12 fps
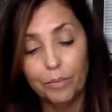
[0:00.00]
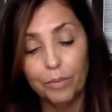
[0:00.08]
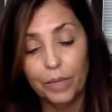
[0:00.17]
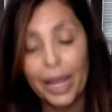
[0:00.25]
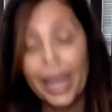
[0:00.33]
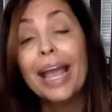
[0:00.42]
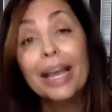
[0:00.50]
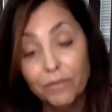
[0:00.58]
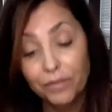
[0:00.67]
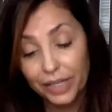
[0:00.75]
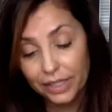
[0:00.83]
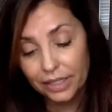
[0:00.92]

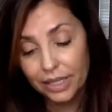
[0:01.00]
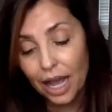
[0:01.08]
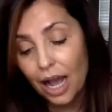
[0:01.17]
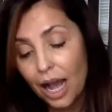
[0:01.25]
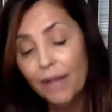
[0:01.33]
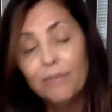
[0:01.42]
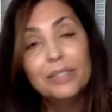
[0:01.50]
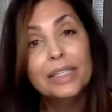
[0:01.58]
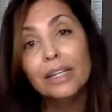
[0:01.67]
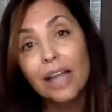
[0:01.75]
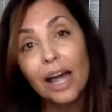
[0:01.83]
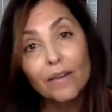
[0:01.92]
canvas. I've seen
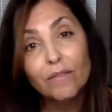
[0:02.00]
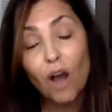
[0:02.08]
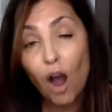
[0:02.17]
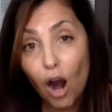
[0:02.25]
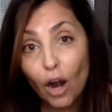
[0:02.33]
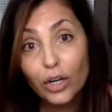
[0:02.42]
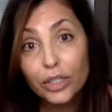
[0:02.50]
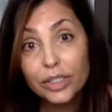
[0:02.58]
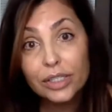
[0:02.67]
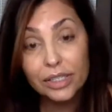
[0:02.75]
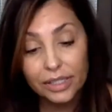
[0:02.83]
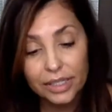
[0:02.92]
a lot of art
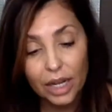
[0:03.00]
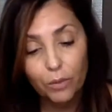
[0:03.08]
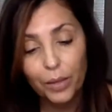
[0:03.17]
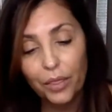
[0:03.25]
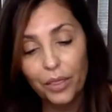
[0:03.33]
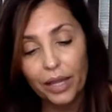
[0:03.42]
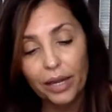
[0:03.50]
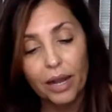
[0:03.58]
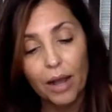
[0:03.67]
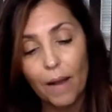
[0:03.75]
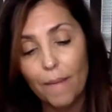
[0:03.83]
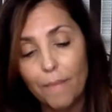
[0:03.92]
done with it.
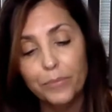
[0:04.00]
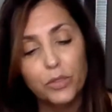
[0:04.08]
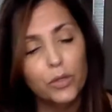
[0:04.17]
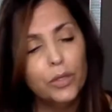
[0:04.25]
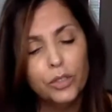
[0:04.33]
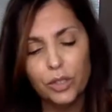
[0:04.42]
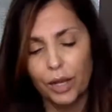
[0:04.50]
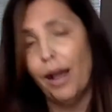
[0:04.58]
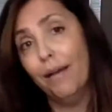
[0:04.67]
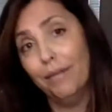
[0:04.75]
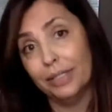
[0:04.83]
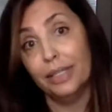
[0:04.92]
So there's
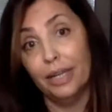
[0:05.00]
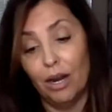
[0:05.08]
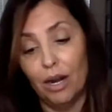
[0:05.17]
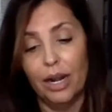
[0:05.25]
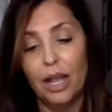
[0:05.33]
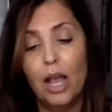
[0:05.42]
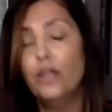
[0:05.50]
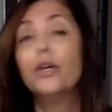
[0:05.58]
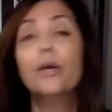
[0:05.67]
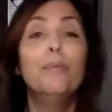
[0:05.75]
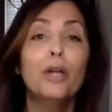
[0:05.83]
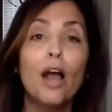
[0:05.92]
obviously art. You
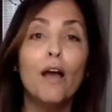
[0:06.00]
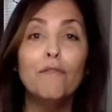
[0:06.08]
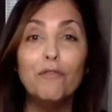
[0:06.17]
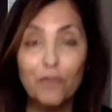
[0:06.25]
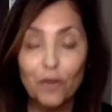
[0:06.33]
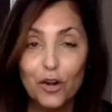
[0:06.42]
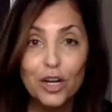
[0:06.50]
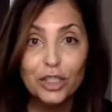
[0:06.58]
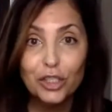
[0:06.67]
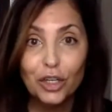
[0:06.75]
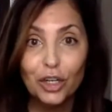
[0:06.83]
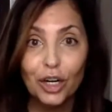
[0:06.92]
can put it on
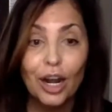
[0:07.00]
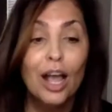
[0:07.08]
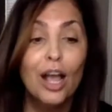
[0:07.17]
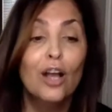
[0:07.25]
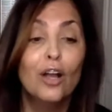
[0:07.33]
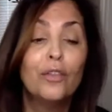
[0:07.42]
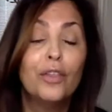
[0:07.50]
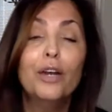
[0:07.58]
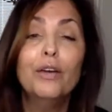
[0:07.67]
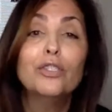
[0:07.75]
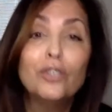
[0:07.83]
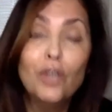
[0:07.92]
furniture. There
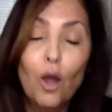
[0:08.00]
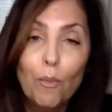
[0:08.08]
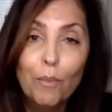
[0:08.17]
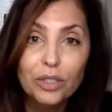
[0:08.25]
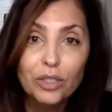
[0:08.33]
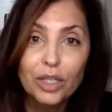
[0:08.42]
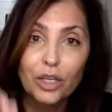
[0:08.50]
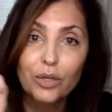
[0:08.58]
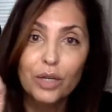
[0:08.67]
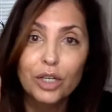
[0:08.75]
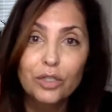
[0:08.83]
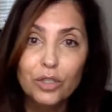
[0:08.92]
is so much that you
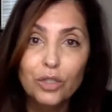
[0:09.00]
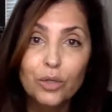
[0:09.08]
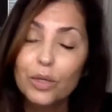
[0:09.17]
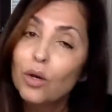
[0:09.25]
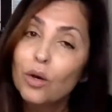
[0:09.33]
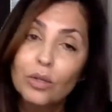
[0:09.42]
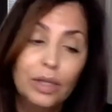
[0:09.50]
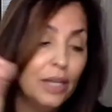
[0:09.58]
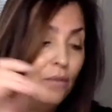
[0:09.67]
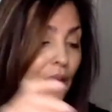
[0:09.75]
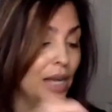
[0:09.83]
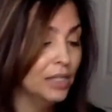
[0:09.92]
can do with gold
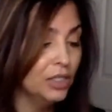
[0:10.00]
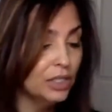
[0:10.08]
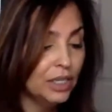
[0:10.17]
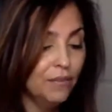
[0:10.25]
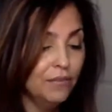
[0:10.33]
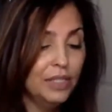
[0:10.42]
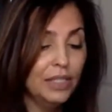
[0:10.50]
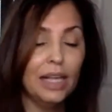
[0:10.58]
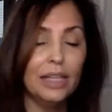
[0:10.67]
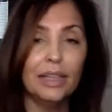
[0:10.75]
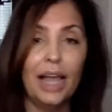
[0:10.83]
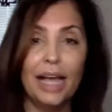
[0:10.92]
leaf, and it just gives it
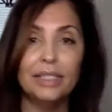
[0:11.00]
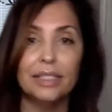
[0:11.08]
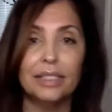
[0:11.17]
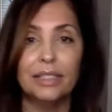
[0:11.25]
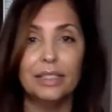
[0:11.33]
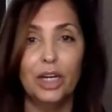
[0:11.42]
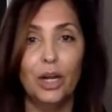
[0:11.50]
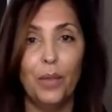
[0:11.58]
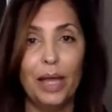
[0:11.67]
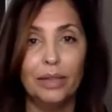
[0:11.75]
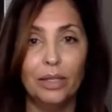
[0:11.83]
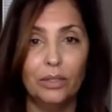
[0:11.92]
that last, you know,
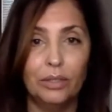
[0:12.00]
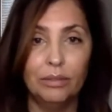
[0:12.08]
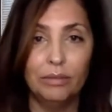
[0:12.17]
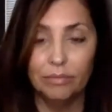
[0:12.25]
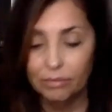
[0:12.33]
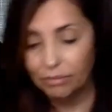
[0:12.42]
that little,